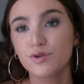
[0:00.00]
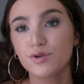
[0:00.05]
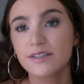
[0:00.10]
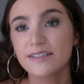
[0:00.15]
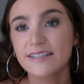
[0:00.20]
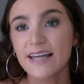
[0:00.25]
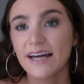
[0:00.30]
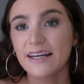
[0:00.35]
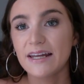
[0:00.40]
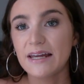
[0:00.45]

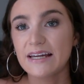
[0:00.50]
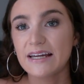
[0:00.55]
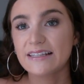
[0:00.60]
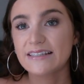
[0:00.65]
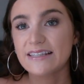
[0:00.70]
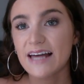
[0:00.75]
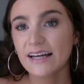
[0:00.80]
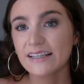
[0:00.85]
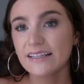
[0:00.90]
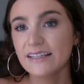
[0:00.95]
design it
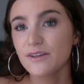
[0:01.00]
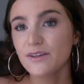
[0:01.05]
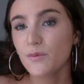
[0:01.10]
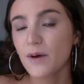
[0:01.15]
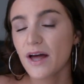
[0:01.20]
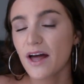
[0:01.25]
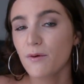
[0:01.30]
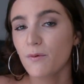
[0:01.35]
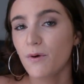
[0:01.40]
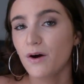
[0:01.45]
exactly the
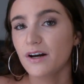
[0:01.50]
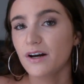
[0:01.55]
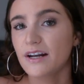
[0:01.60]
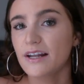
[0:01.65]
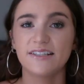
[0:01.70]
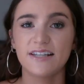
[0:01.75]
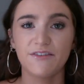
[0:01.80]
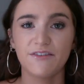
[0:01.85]
way I wanted it.